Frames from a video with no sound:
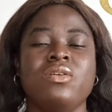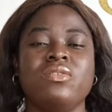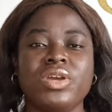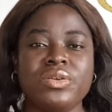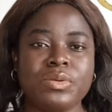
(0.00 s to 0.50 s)

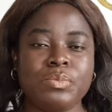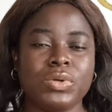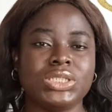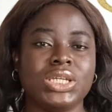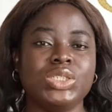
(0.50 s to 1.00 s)
Very
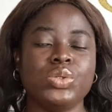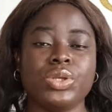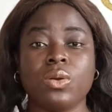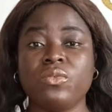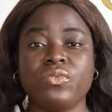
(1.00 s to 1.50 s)
important to
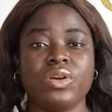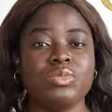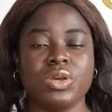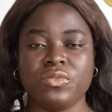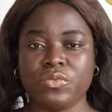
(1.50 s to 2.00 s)
reconfirm
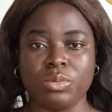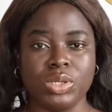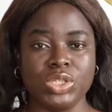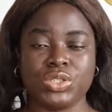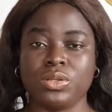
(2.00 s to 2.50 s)
your
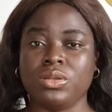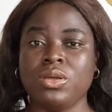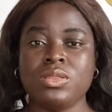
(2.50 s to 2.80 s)
information.